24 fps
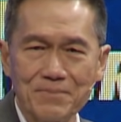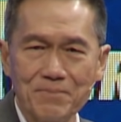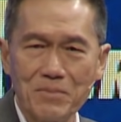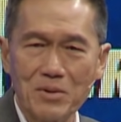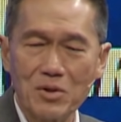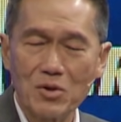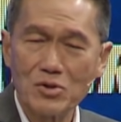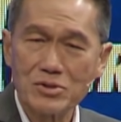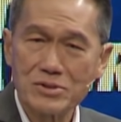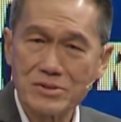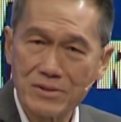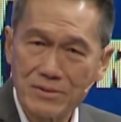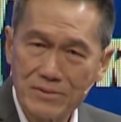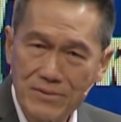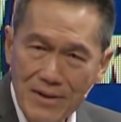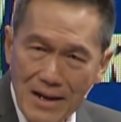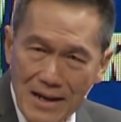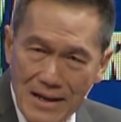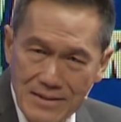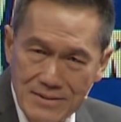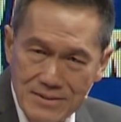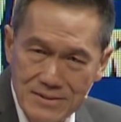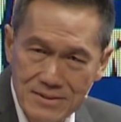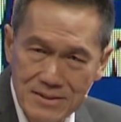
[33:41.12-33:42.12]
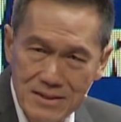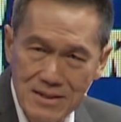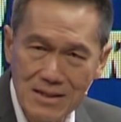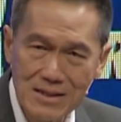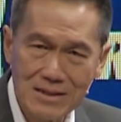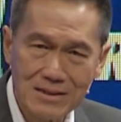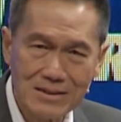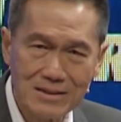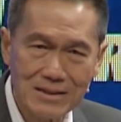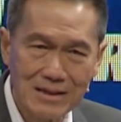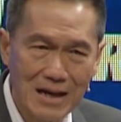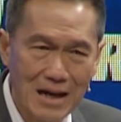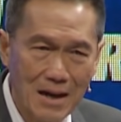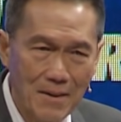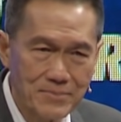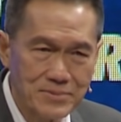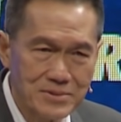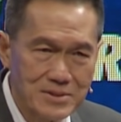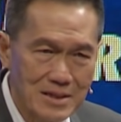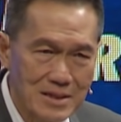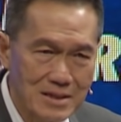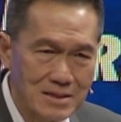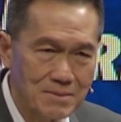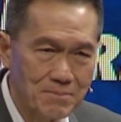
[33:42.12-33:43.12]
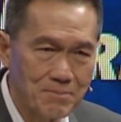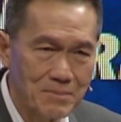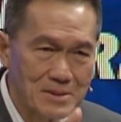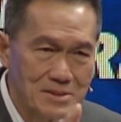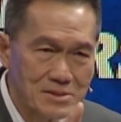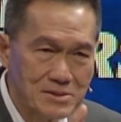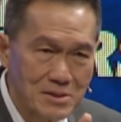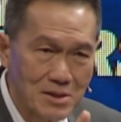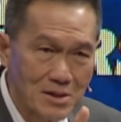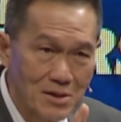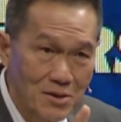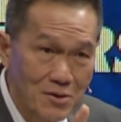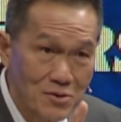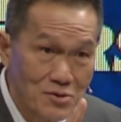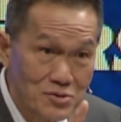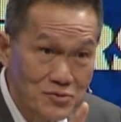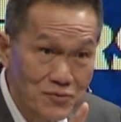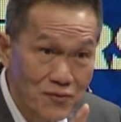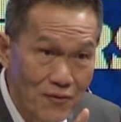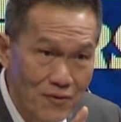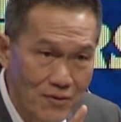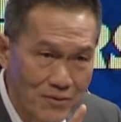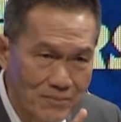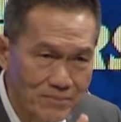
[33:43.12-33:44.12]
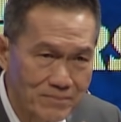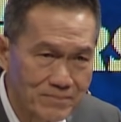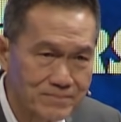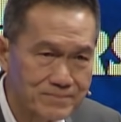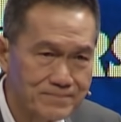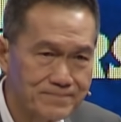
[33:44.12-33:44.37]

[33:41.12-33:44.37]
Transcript: Because grace comes in mysterious form.